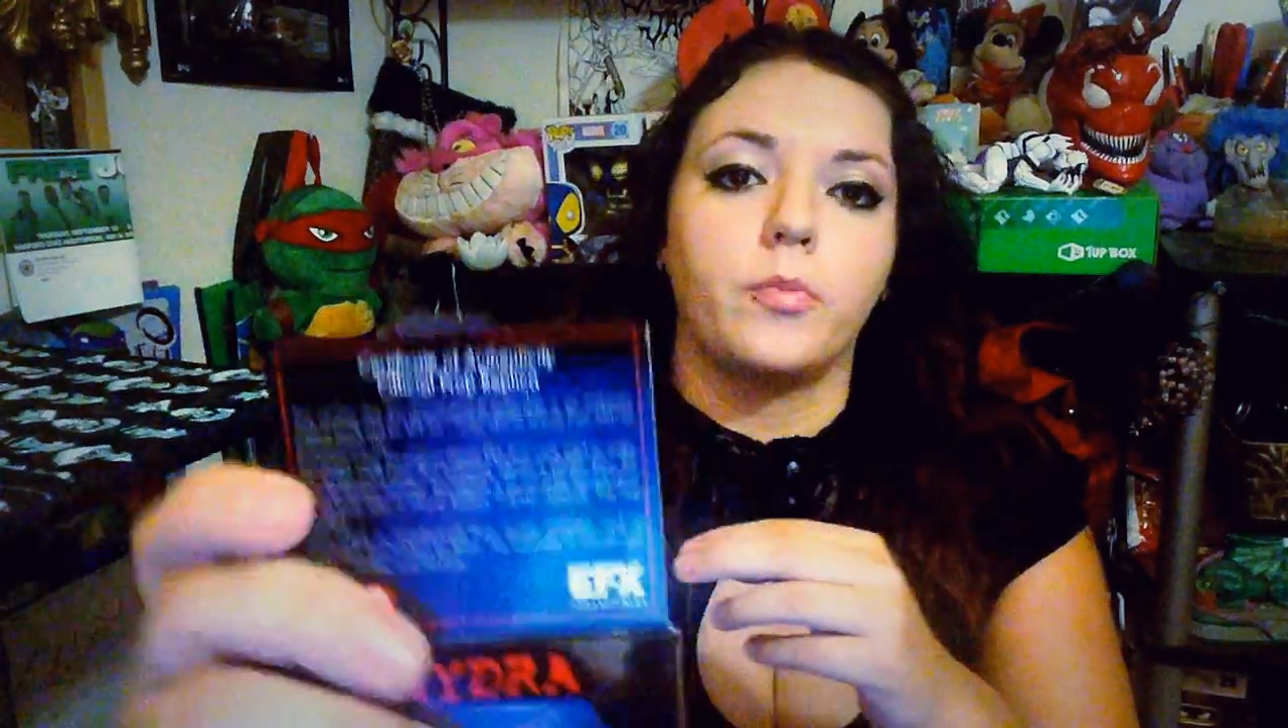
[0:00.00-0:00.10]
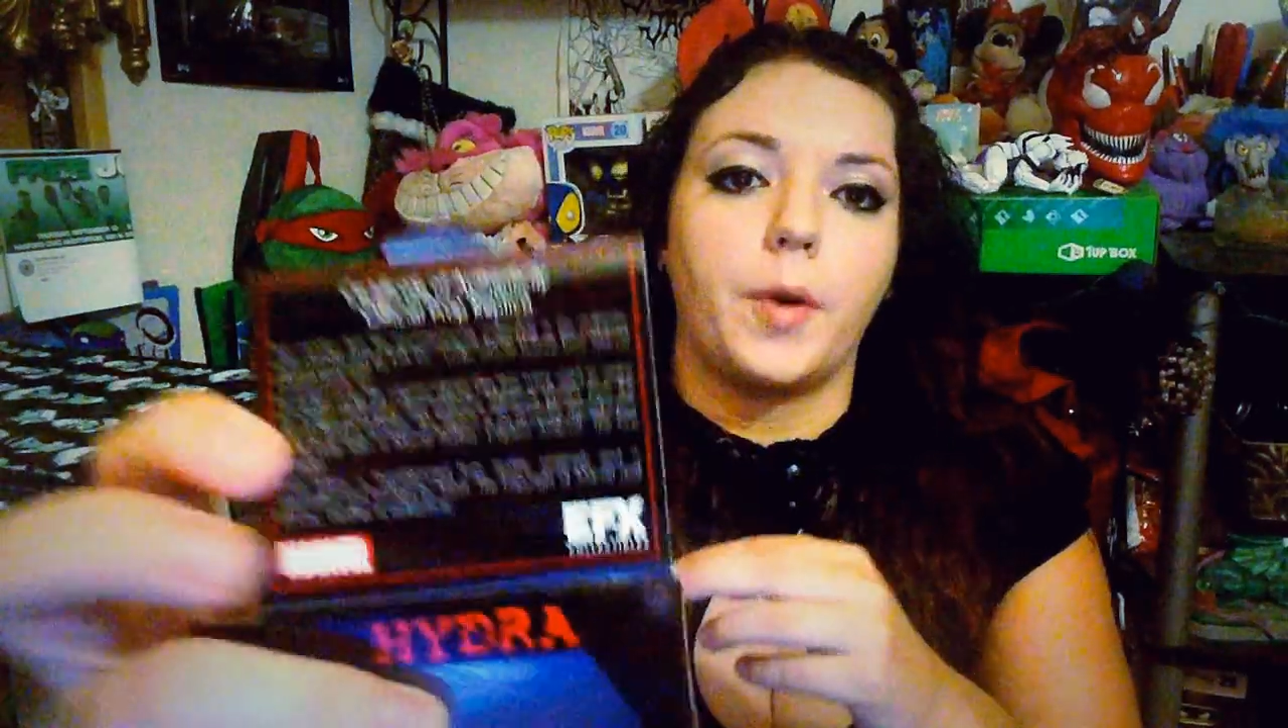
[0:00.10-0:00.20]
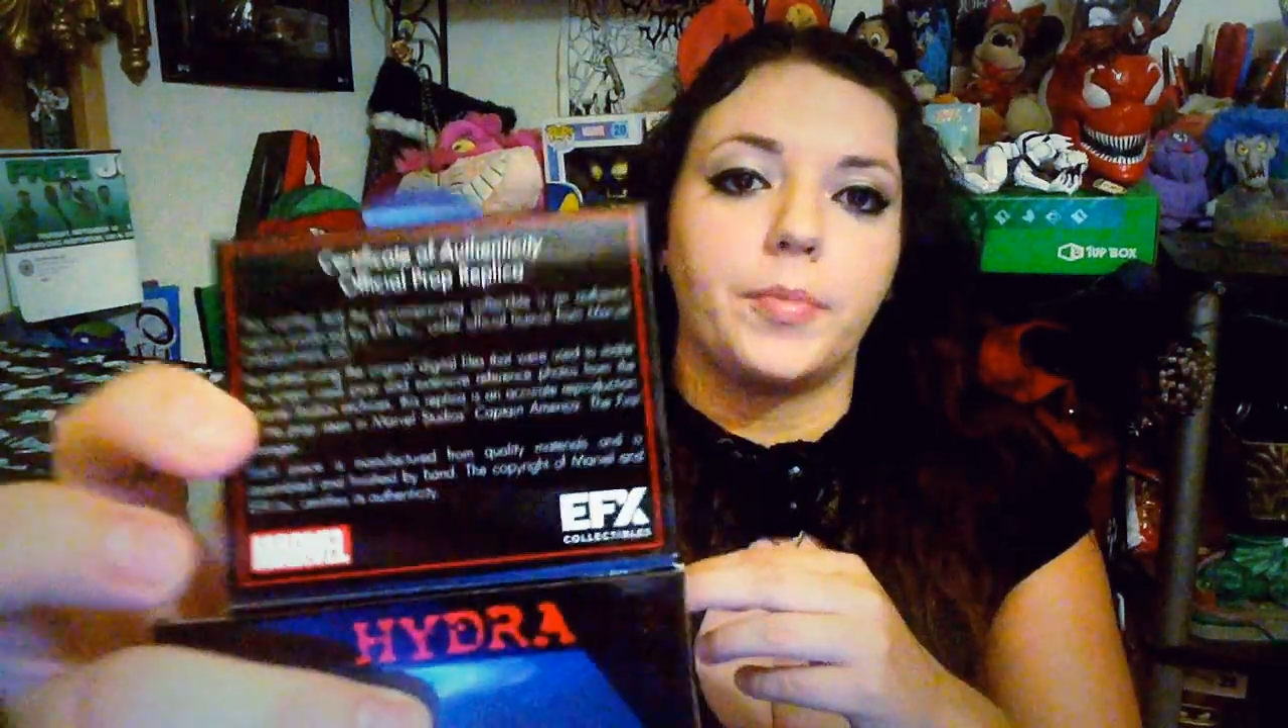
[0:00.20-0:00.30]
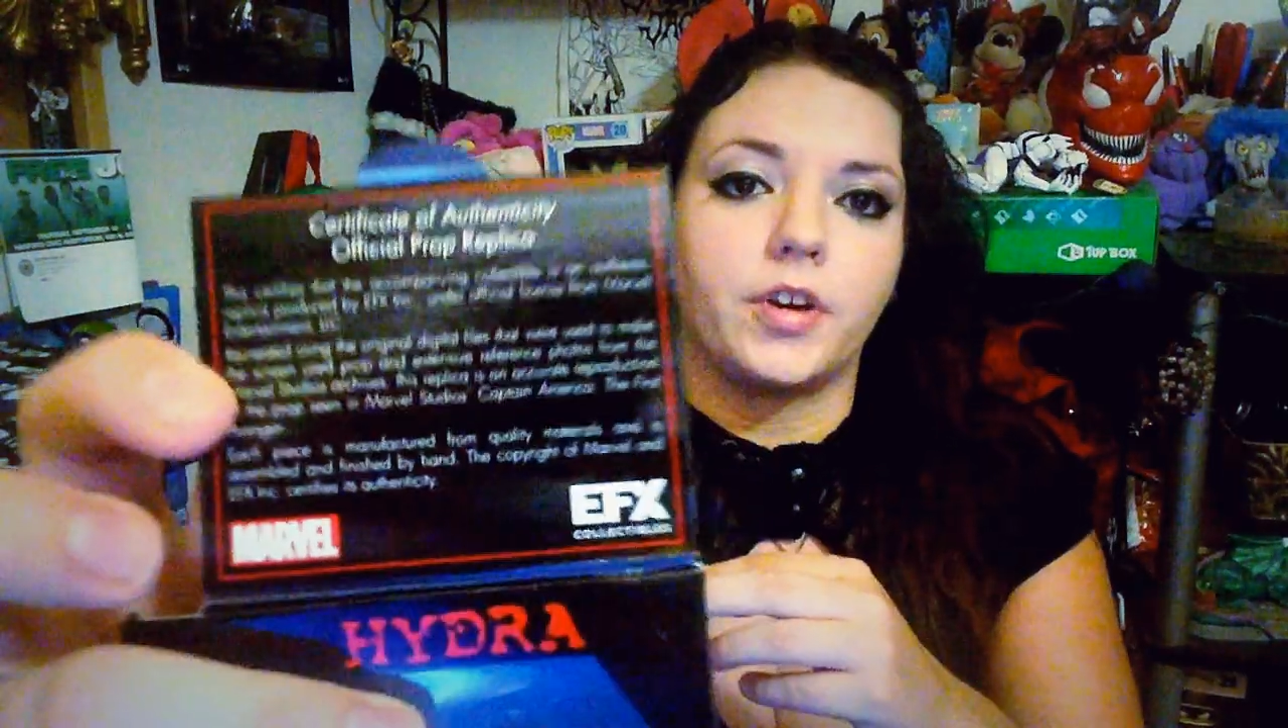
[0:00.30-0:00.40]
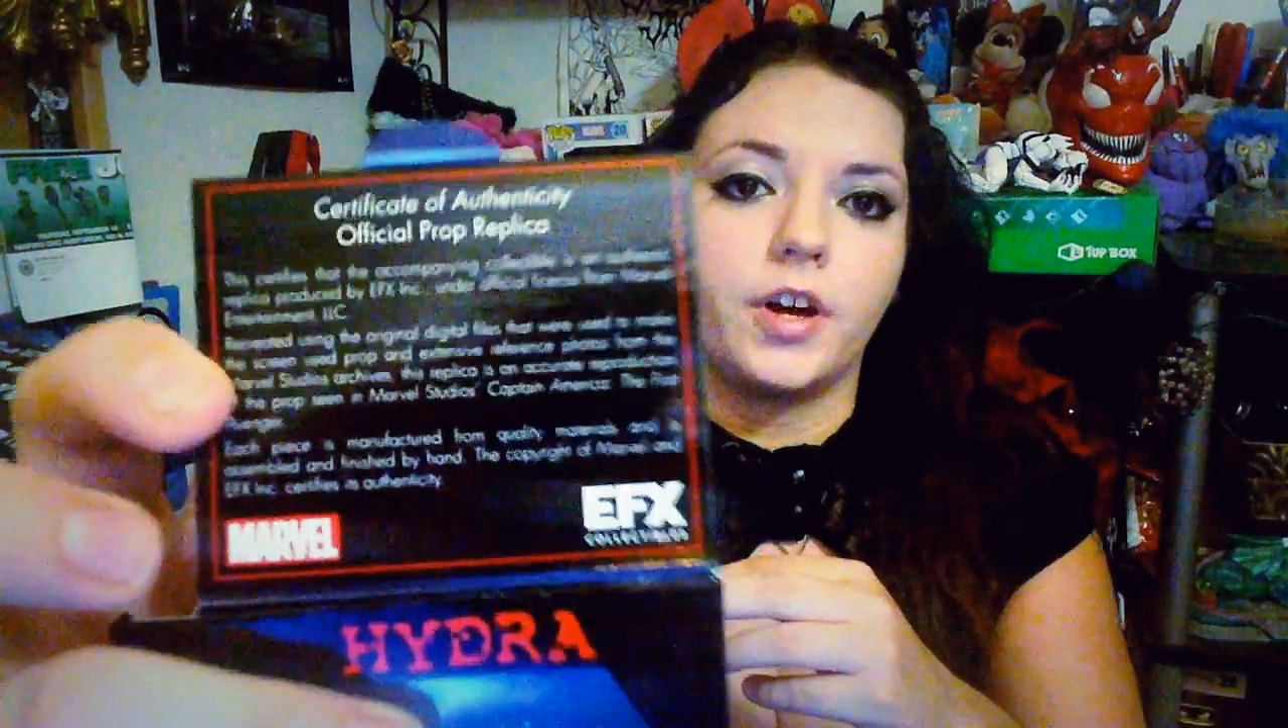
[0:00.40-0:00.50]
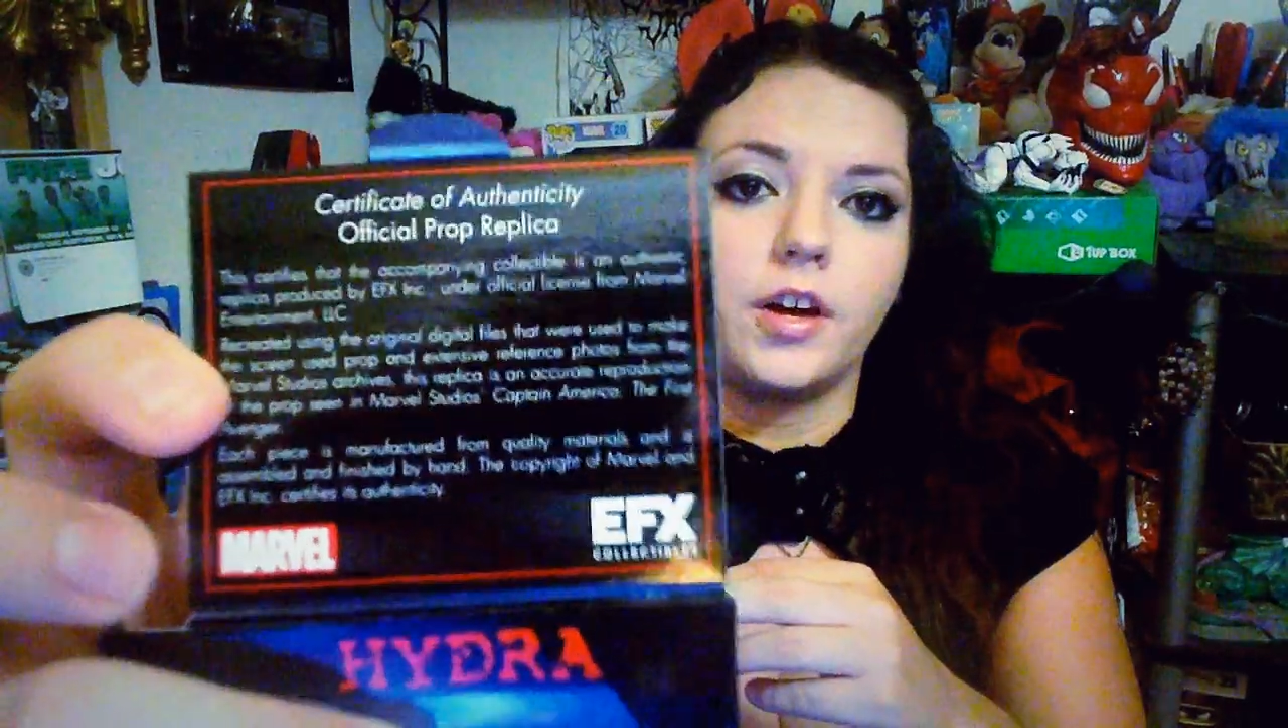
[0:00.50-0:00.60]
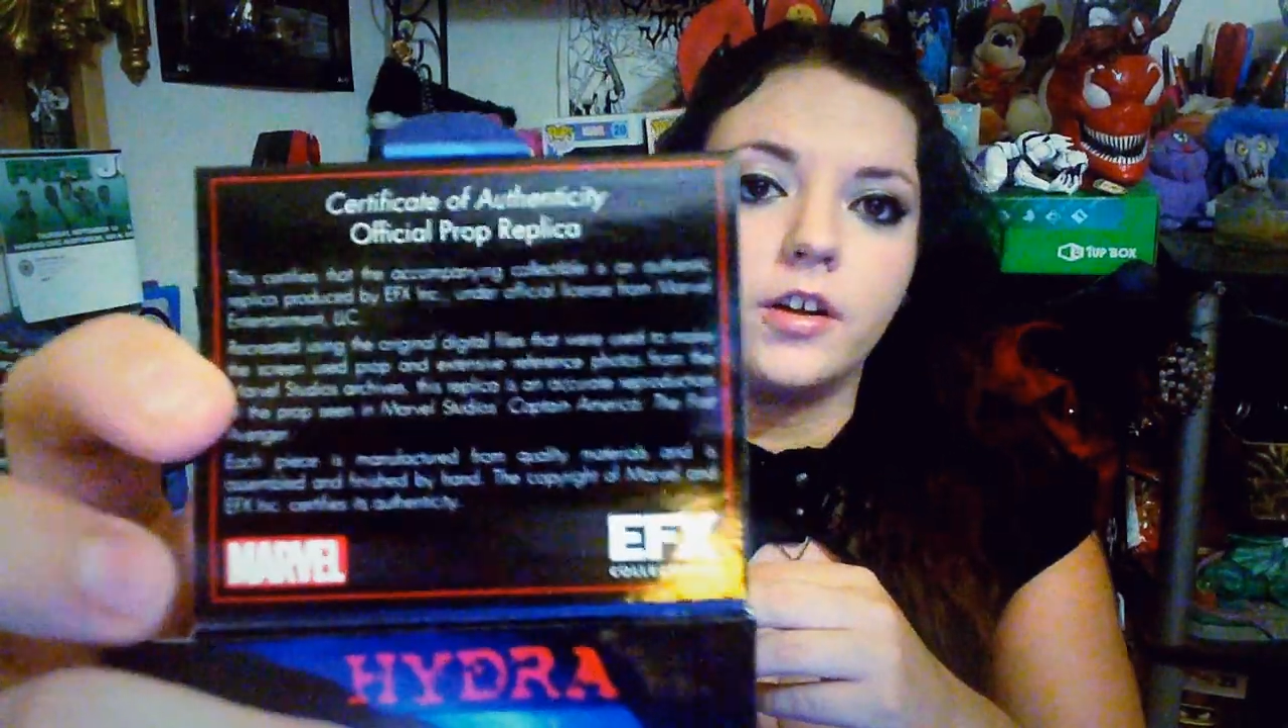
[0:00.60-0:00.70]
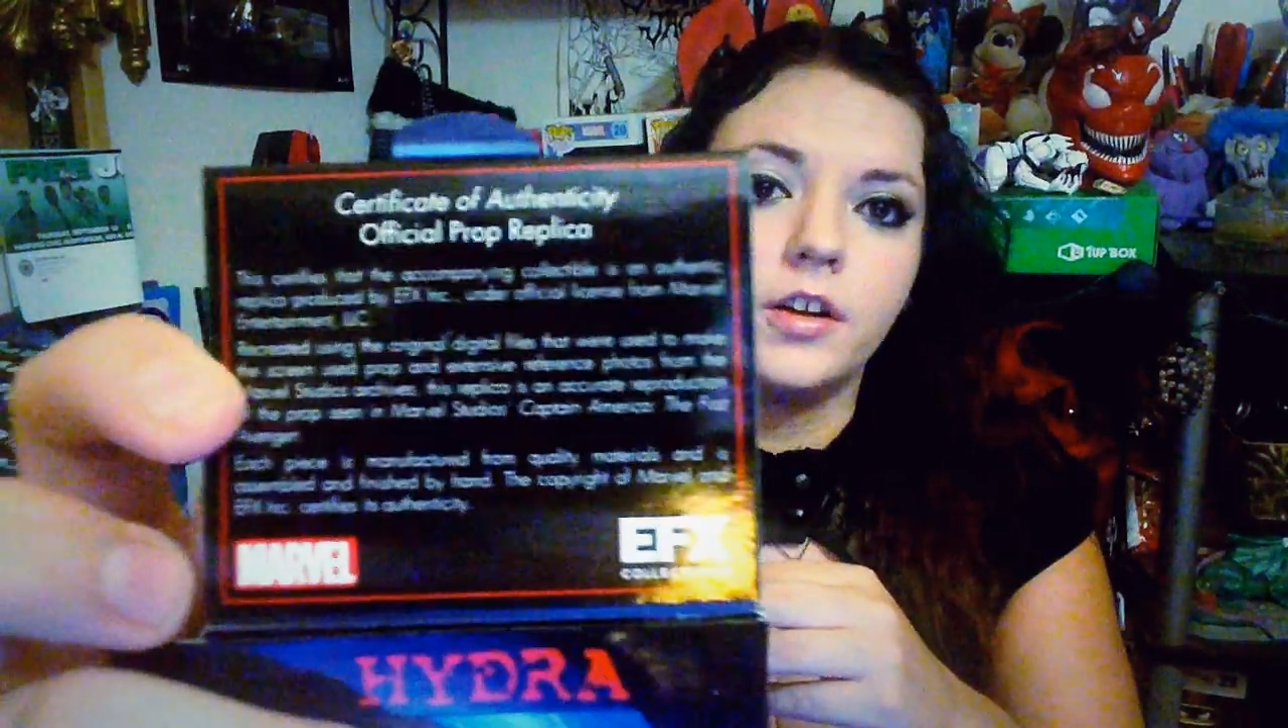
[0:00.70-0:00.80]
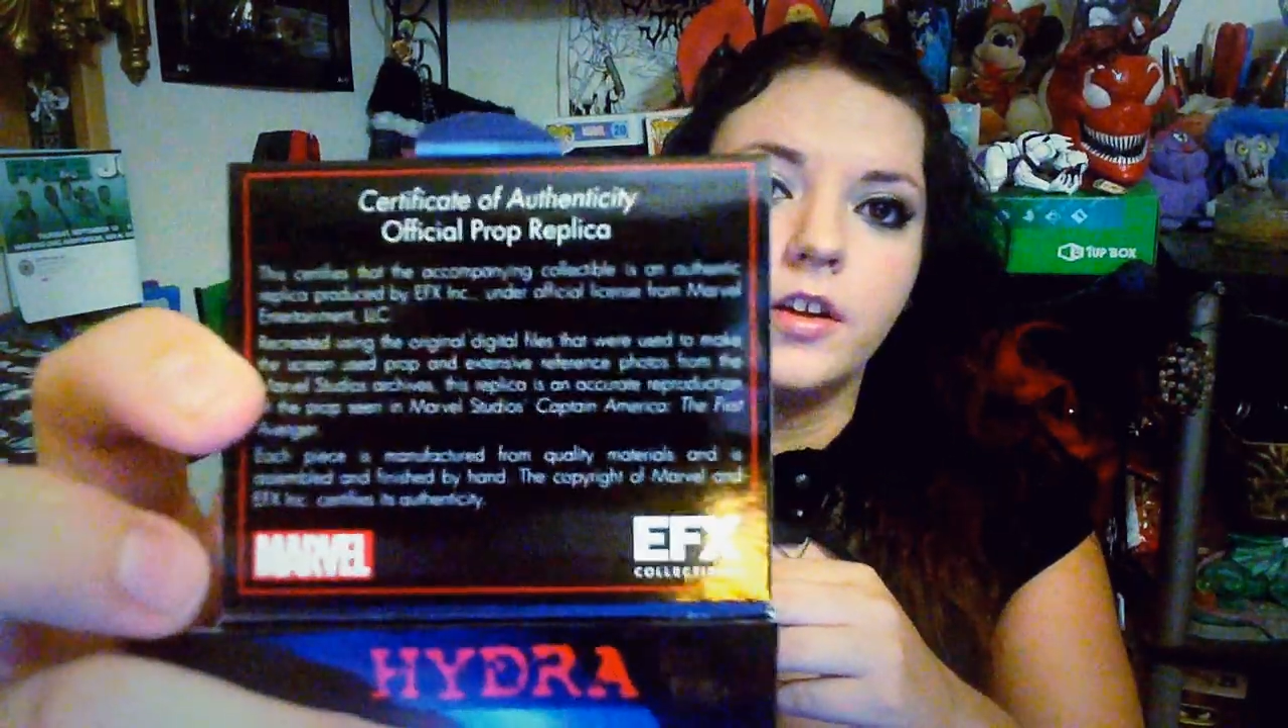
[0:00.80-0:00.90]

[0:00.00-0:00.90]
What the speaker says: replica.